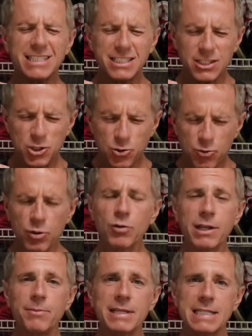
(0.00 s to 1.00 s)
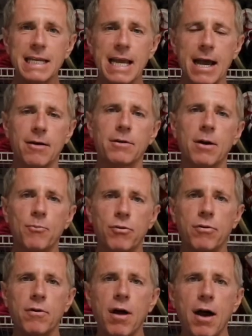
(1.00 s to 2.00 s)
truly missing out.
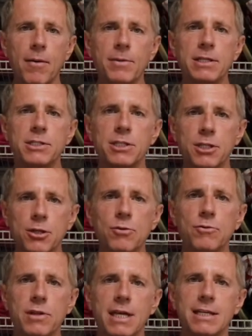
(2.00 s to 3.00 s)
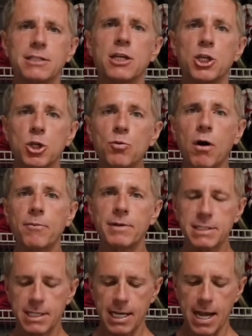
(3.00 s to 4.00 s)
Promise you this, you are
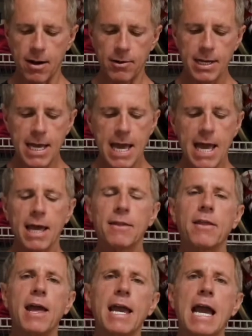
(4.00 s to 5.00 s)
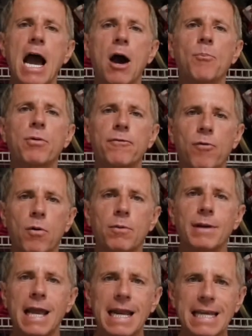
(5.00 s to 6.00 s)
missing out. They
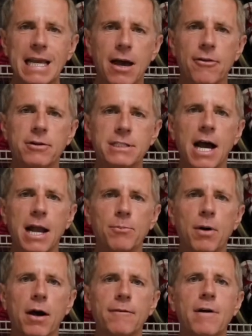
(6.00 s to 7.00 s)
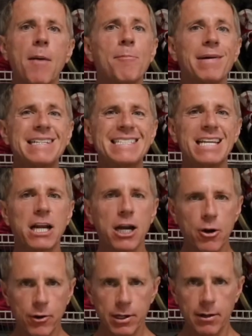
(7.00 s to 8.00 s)
outperform any other type of
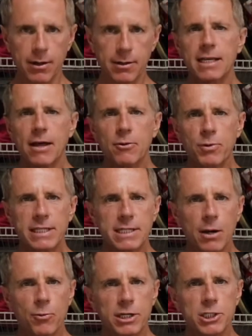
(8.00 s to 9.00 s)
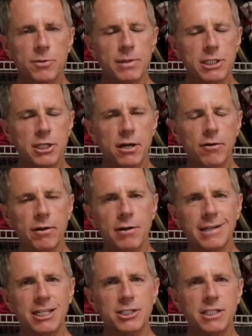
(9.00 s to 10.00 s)
material. Now, the reason I went to
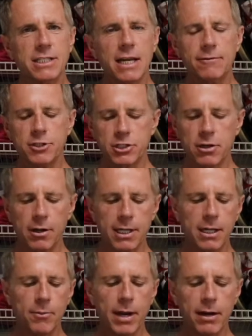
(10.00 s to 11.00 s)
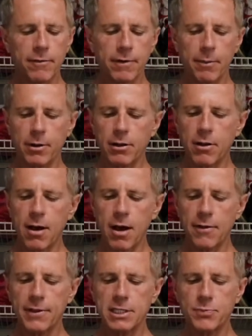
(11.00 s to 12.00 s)
material instead of just calling it a microfiber
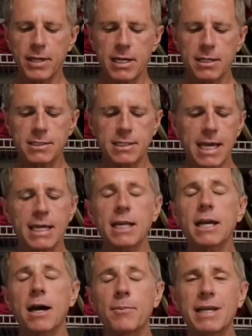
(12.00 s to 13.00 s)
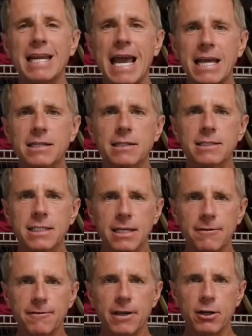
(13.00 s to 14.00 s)
cloth is because they can come in endless
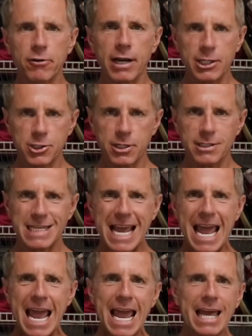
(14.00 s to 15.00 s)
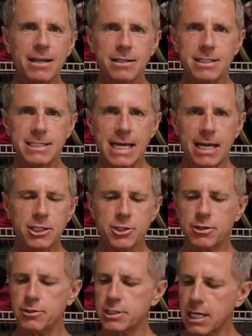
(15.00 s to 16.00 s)
configurations, endless
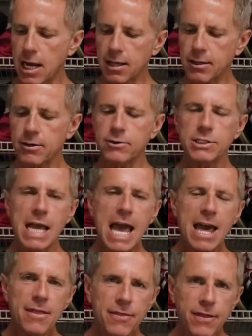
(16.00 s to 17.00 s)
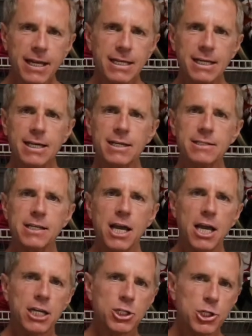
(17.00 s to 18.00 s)
textures, colors, thickness,
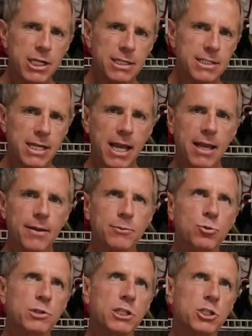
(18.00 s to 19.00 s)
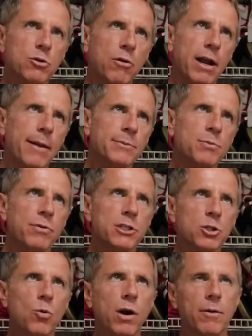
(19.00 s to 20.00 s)
GSMs, which is grams per
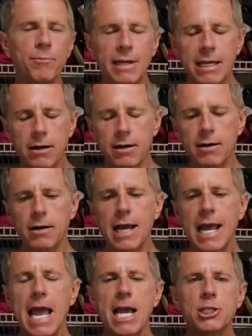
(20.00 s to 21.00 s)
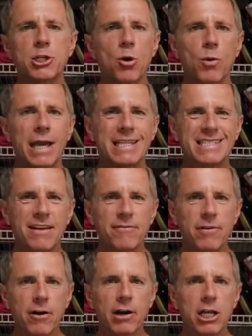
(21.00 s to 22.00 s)
square meter. So it's a
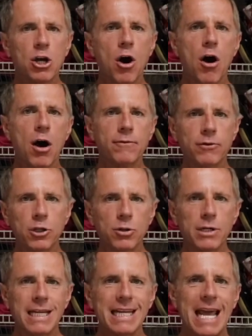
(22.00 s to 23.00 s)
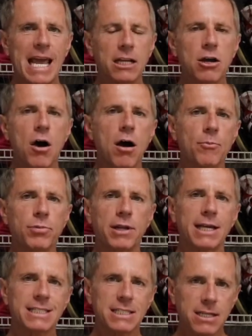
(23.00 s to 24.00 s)
very convoluted and
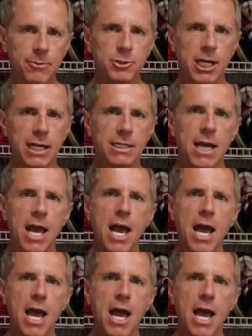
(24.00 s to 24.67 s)
complex subject.